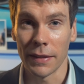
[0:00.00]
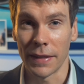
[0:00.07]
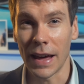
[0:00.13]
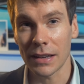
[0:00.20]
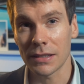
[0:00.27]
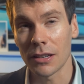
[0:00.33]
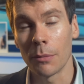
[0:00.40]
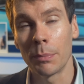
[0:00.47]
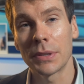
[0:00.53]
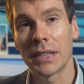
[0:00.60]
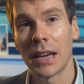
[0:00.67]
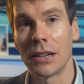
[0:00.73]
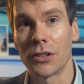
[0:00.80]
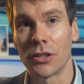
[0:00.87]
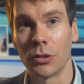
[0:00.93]
That's a
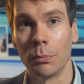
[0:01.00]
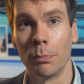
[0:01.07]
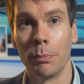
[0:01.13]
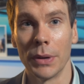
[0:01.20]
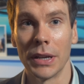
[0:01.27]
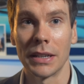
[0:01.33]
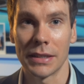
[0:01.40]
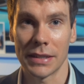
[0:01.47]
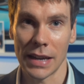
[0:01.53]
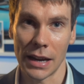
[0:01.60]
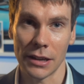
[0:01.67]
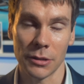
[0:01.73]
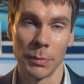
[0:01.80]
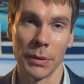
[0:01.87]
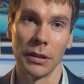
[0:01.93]
potential big
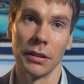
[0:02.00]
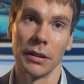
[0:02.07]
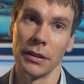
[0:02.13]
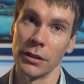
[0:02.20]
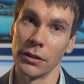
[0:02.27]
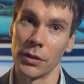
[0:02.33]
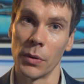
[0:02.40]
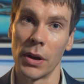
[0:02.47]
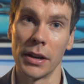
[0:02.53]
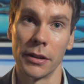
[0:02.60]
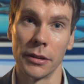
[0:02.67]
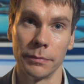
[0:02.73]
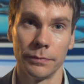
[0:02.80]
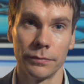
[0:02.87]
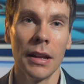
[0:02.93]
tax bill at the other
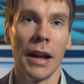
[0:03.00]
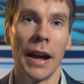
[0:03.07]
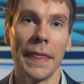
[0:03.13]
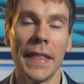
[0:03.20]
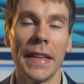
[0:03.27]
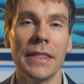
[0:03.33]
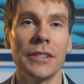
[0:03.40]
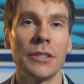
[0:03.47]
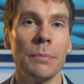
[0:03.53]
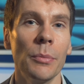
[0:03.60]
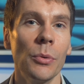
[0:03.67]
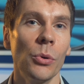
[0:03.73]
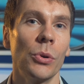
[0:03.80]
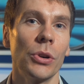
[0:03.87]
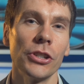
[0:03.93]
end. And then there's
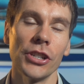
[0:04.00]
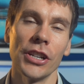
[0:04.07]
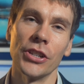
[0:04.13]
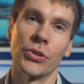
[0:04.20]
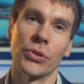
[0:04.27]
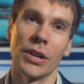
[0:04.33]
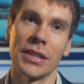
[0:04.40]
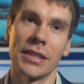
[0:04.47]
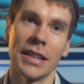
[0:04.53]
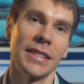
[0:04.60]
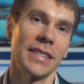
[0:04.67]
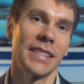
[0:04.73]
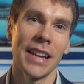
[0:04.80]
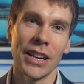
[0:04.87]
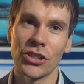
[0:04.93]
mortgage interest
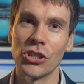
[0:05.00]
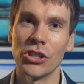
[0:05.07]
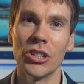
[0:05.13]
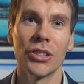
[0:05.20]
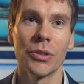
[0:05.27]
and section